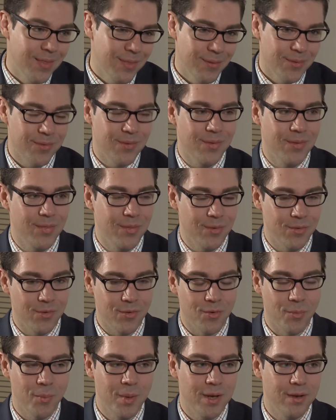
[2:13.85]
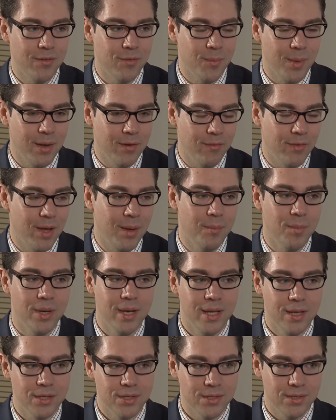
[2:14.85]
There's a, there's a tremendous amount of
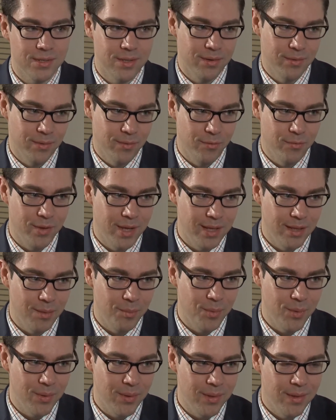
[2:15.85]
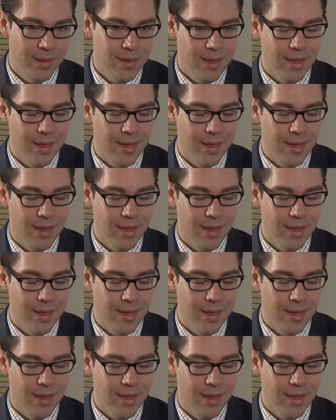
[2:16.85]
combinations that are available,